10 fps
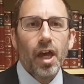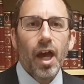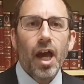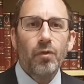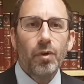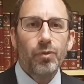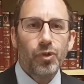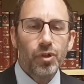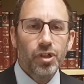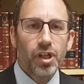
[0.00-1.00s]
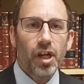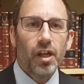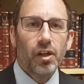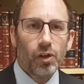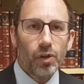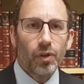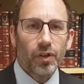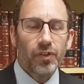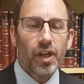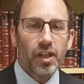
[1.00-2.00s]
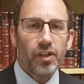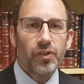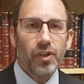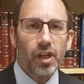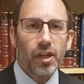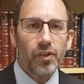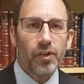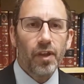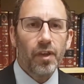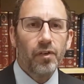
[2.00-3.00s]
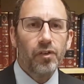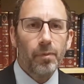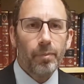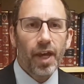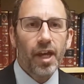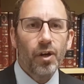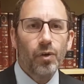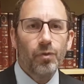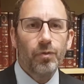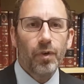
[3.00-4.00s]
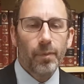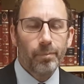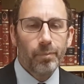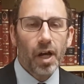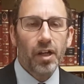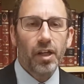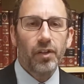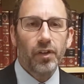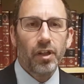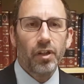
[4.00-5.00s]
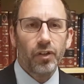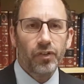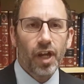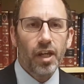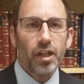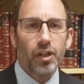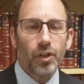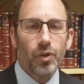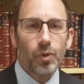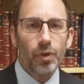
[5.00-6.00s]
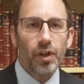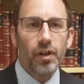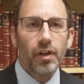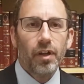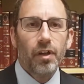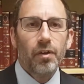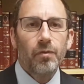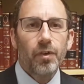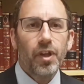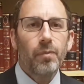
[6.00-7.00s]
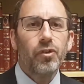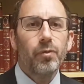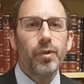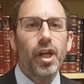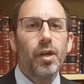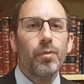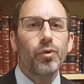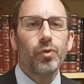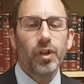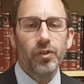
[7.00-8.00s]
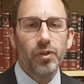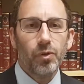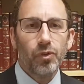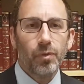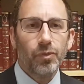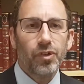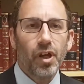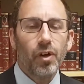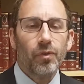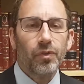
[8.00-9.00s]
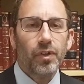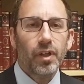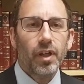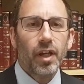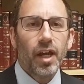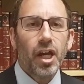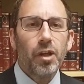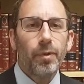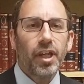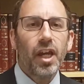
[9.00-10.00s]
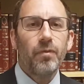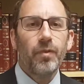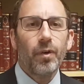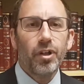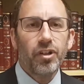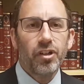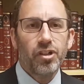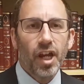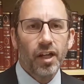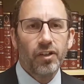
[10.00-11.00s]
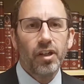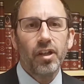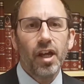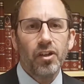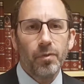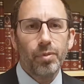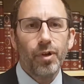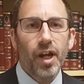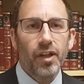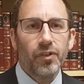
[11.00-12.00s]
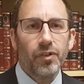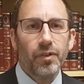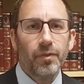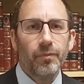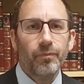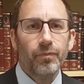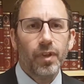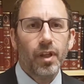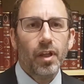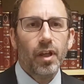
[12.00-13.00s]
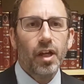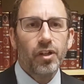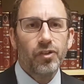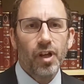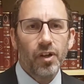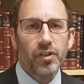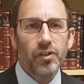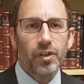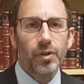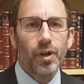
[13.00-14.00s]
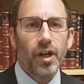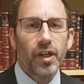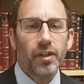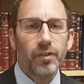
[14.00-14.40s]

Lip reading: And Reb Zusha looks and he sees that there is a pail, a bucket standing in a corner for them to be able to excuse themselves. And he became very dejected and depressed, and he started to cry.